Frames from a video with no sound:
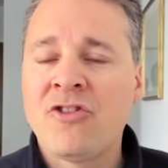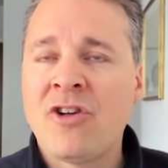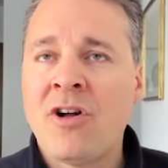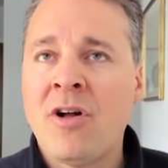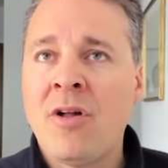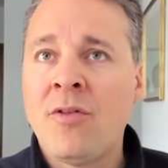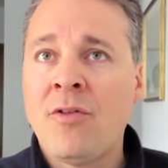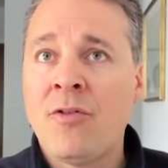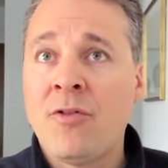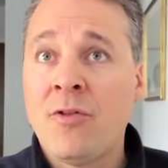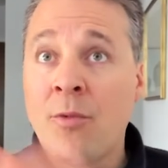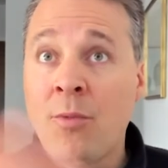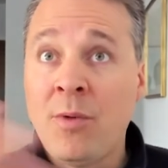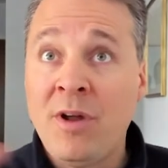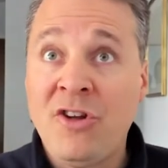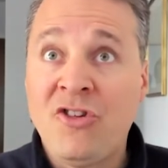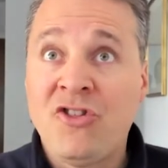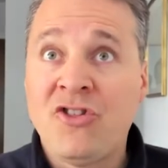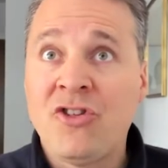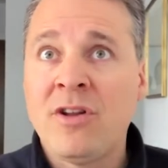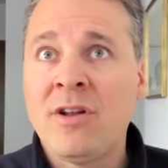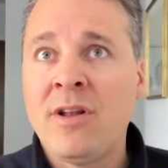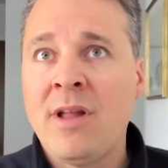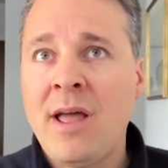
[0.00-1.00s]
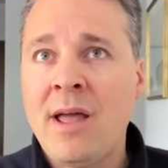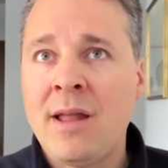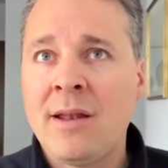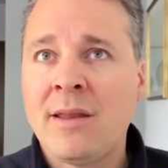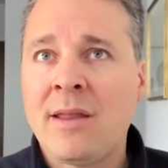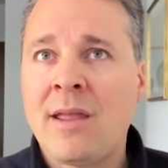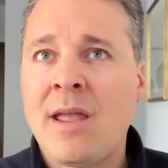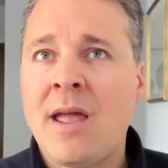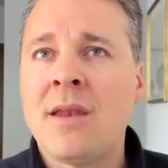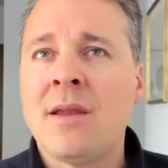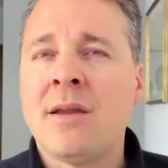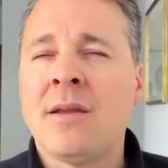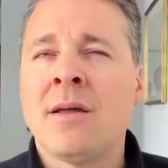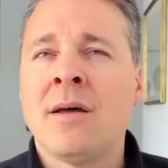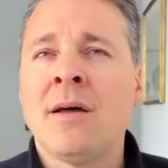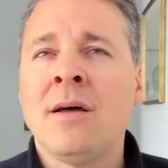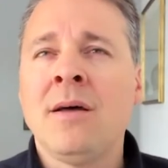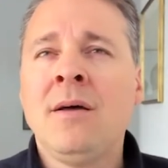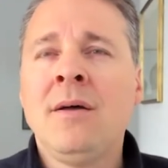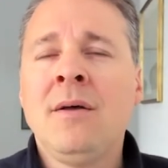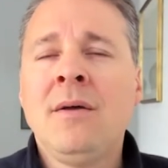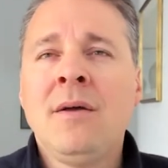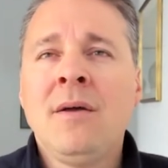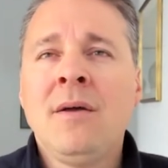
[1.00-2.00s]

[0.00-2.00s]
John's, the region, and Canada.